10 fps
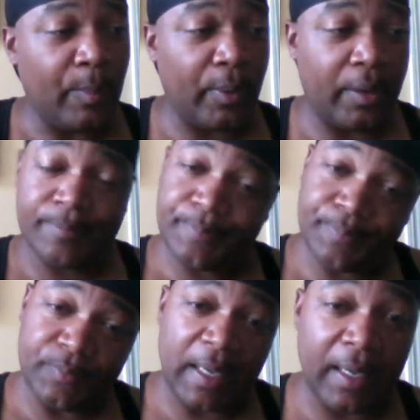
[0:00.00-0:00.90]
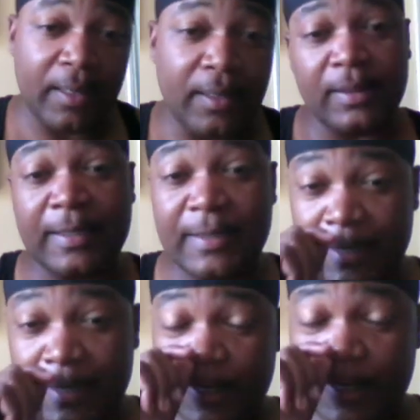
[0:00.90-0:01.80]
But hey, that's
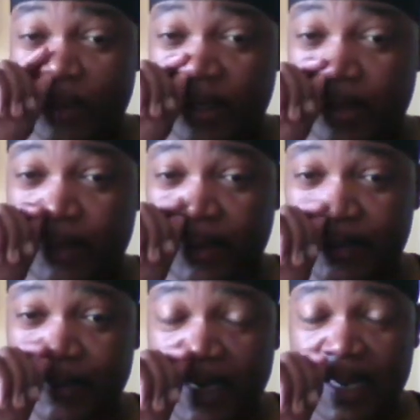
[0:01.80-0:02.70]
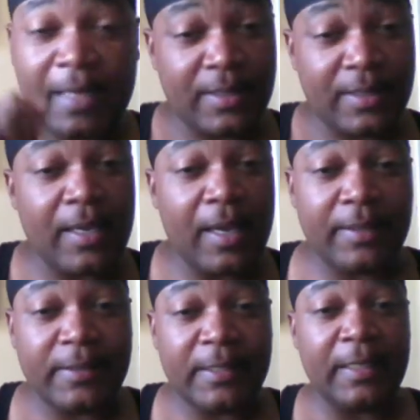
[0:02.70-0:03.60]
neither here nor there. But I said he had a
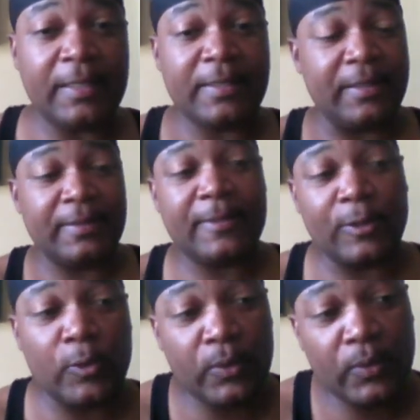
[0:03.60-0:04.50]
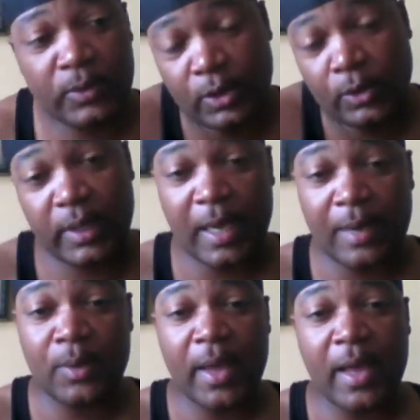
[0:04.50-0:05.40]
good chance, and so it
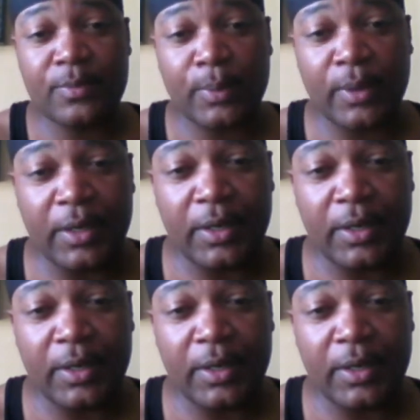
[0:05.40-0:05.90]
came to pass. But